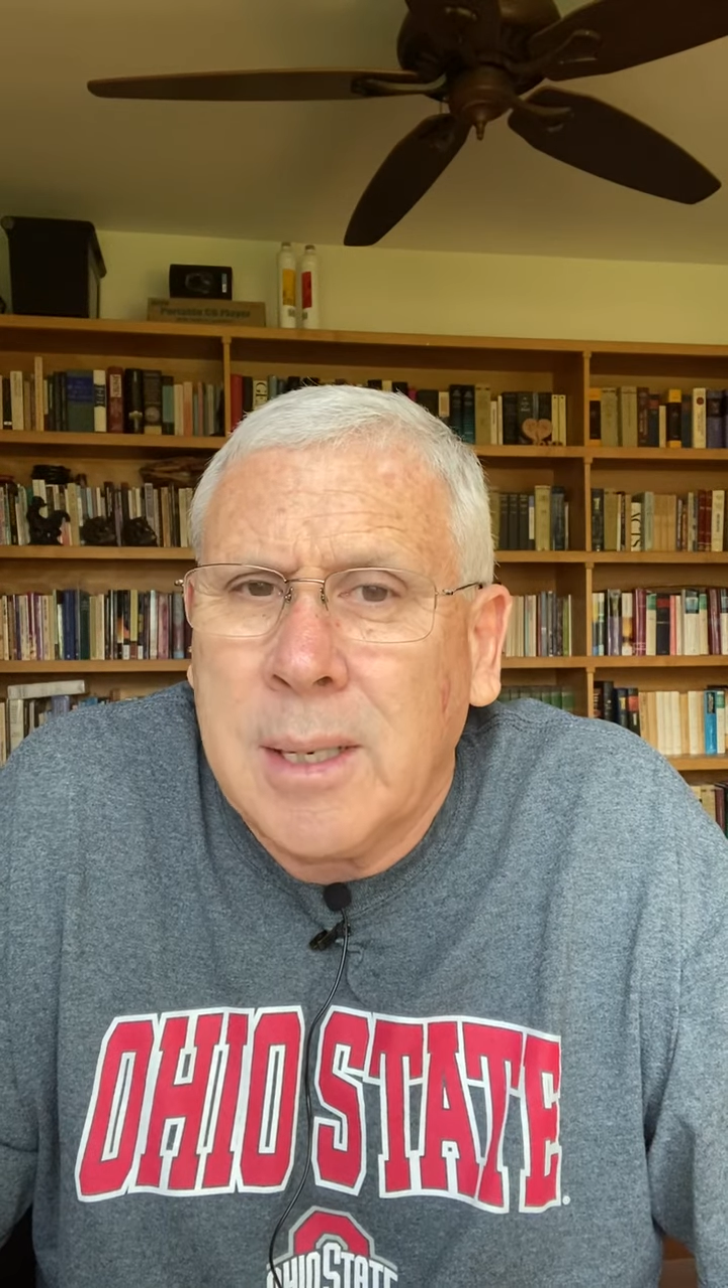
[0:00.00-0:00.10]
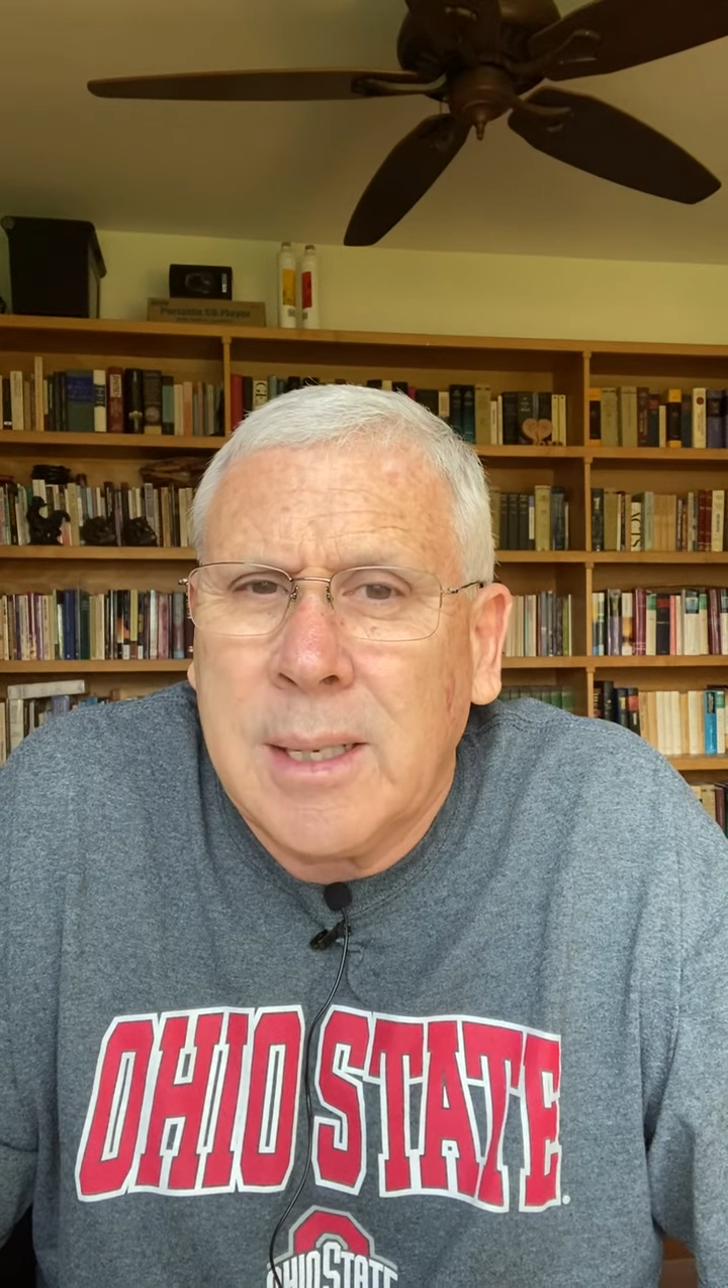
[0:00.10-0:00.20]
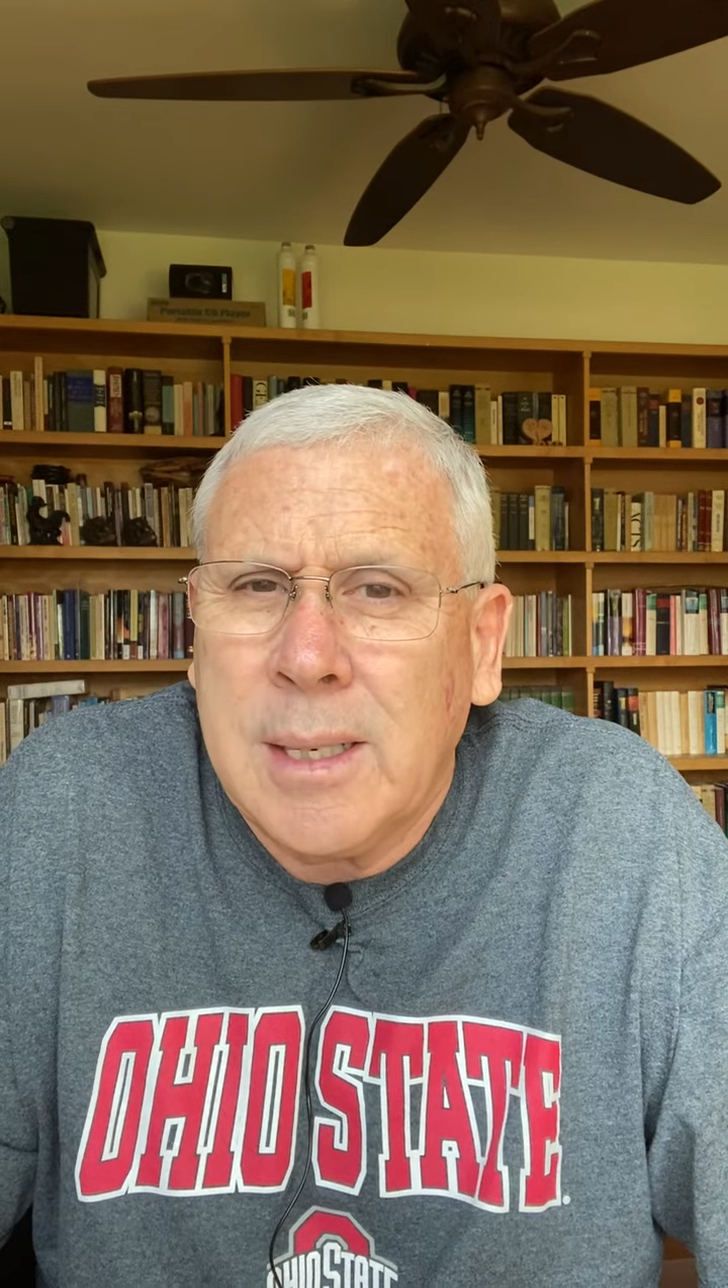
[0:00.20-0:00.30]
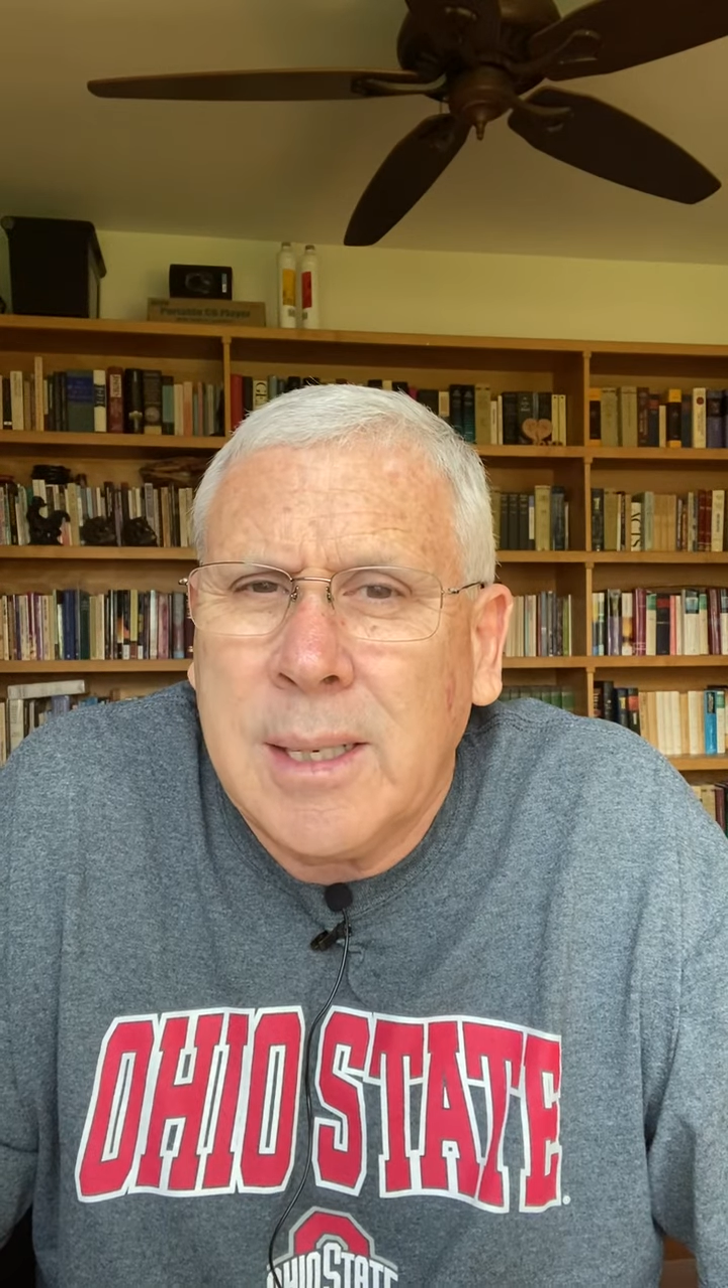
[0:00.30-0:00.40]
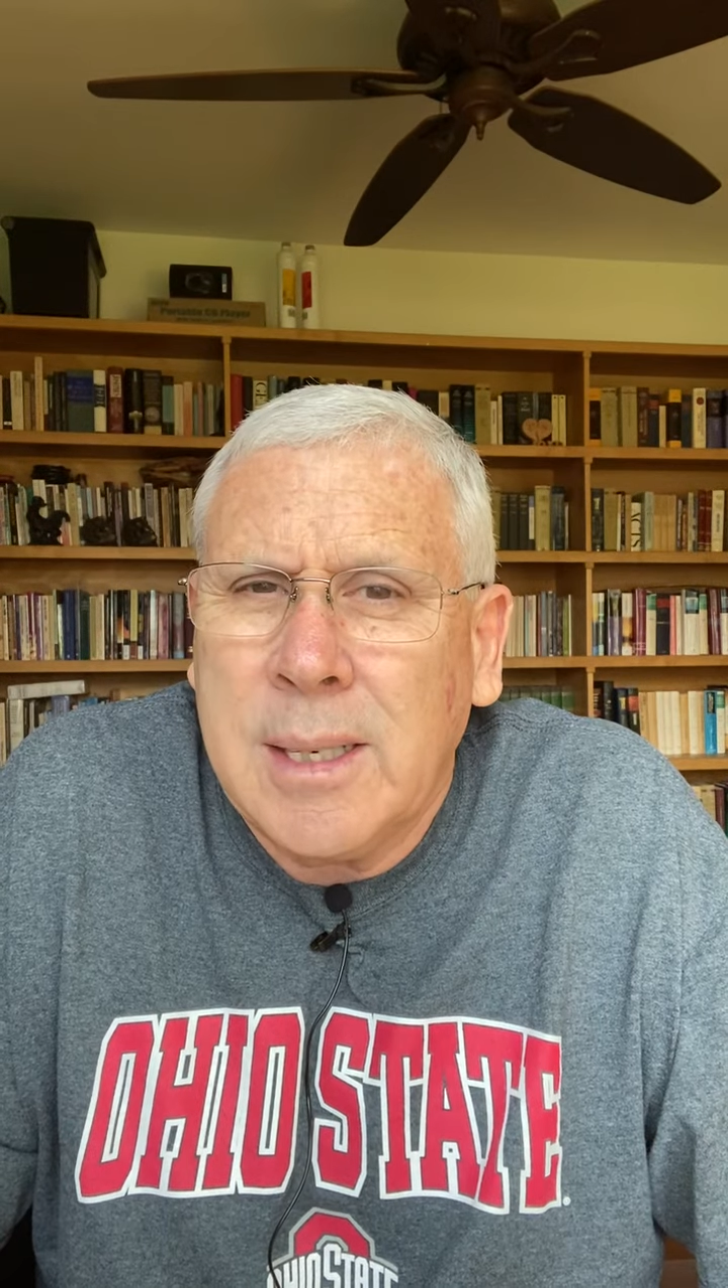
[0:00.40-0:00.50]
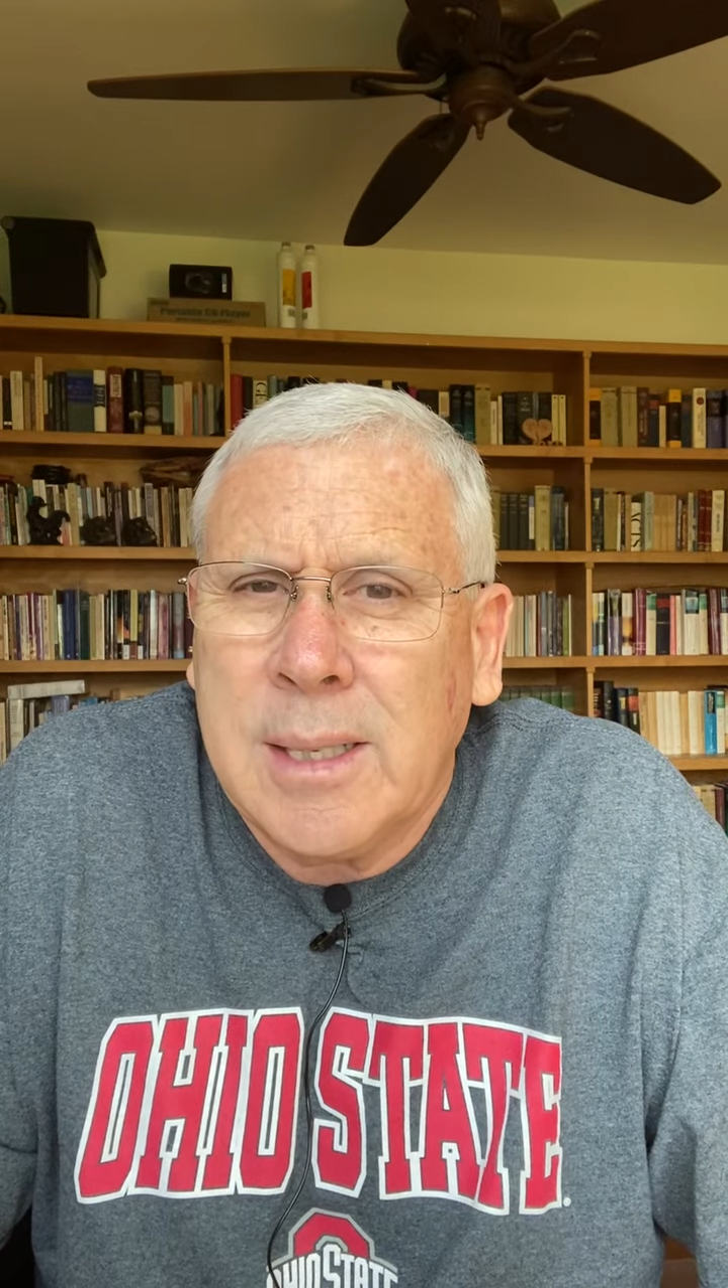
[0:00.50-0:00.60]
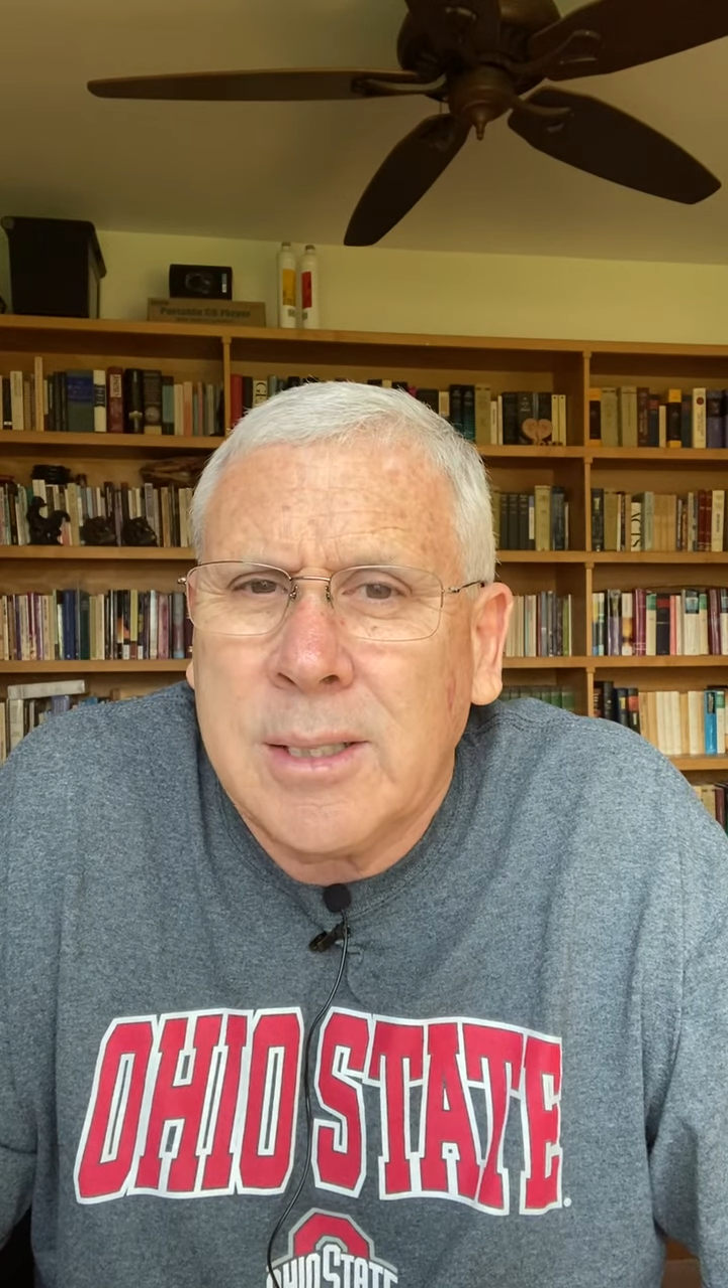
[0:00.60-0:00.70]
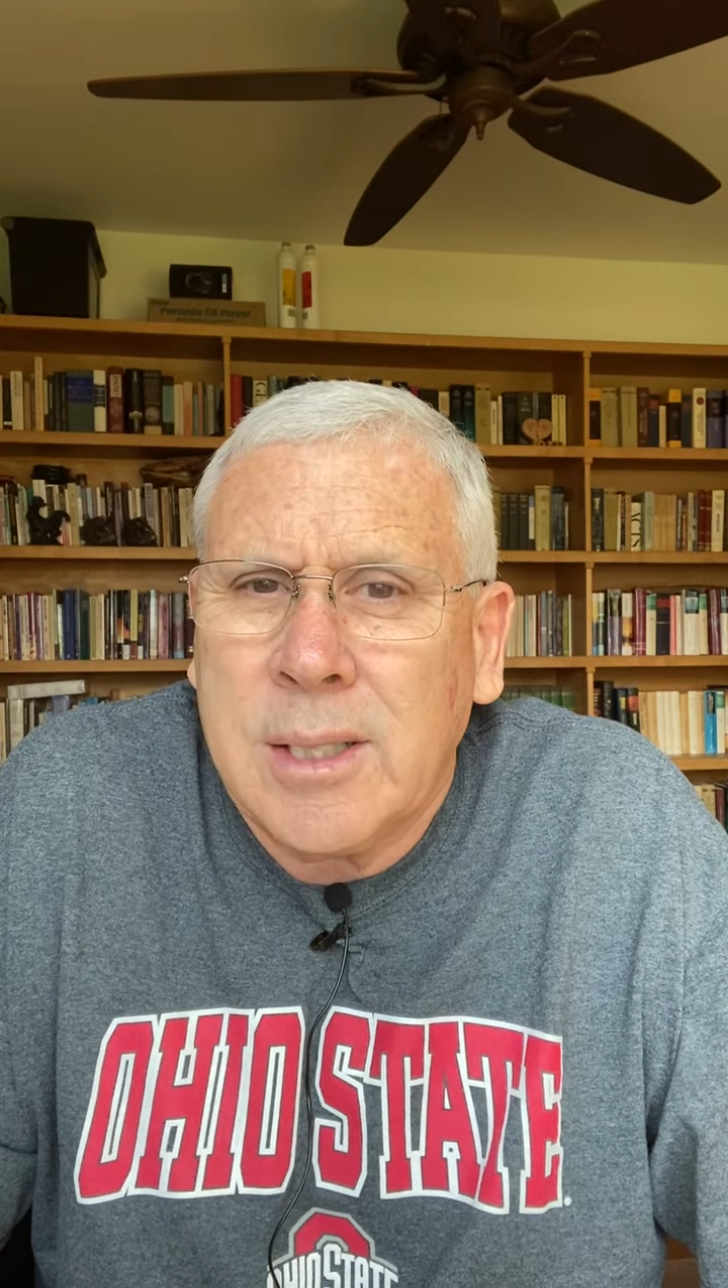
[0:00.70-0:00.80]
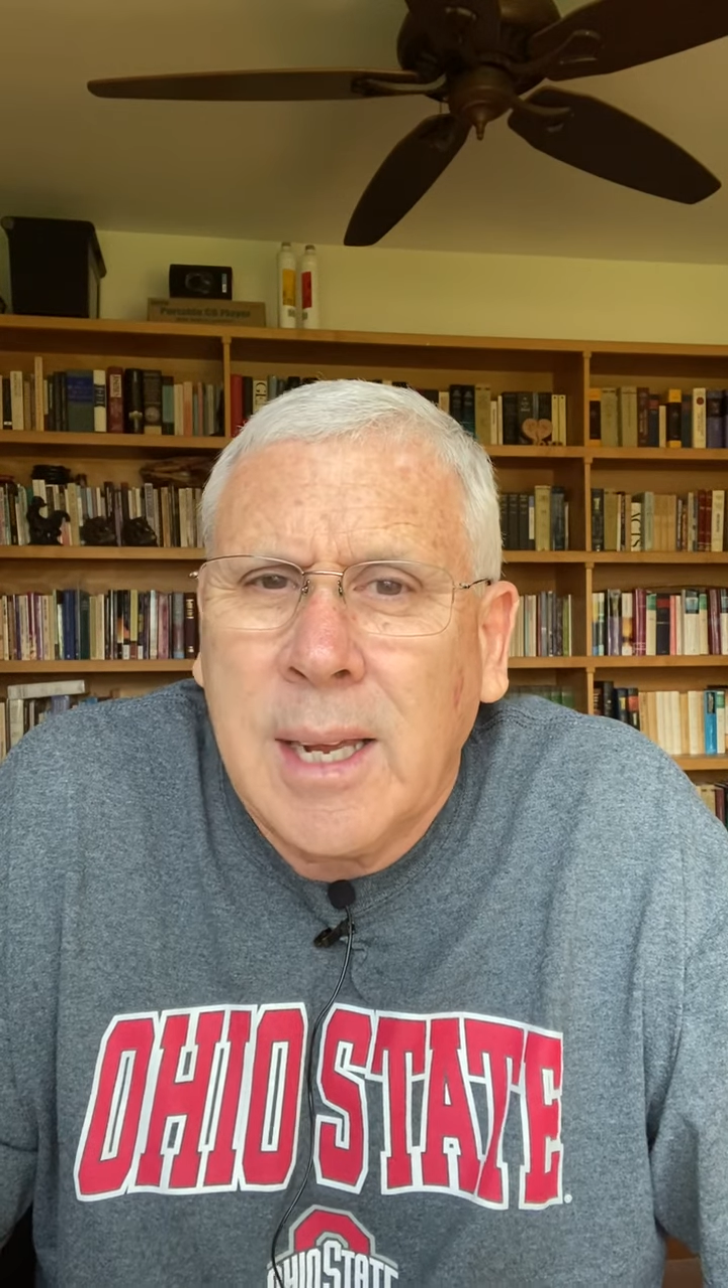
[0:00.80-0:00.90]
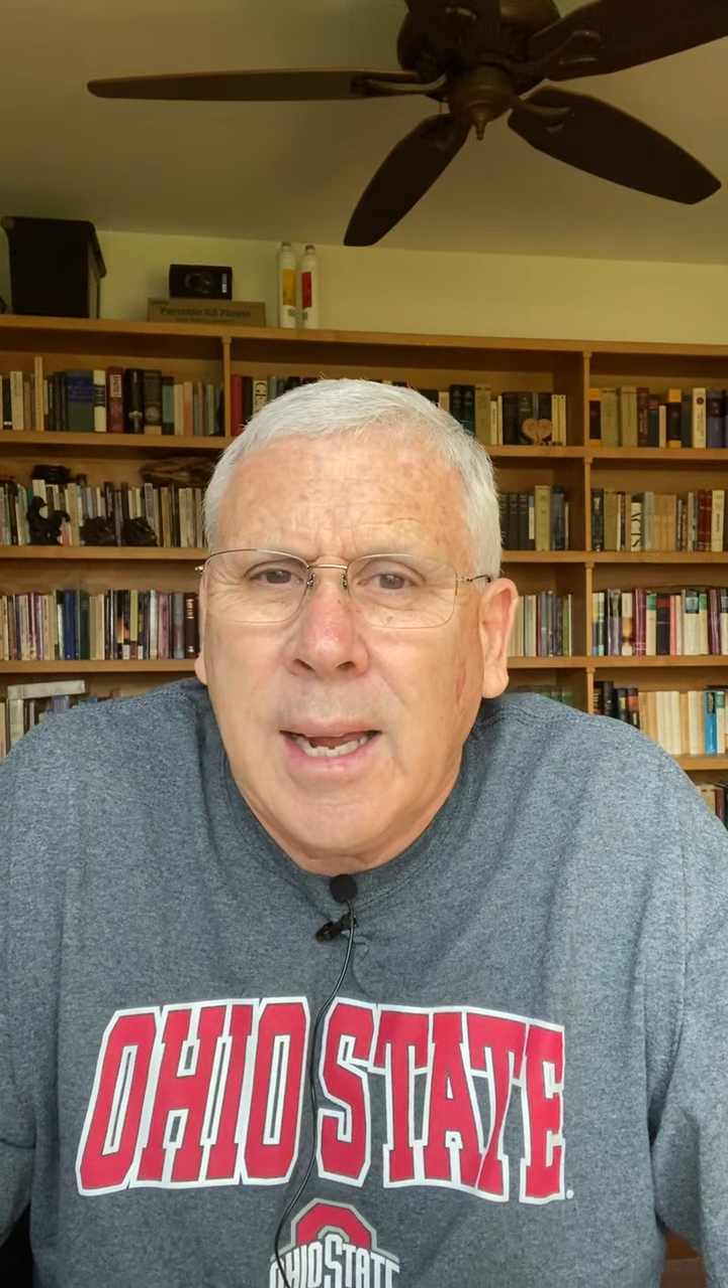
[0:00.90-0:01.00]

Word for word: It is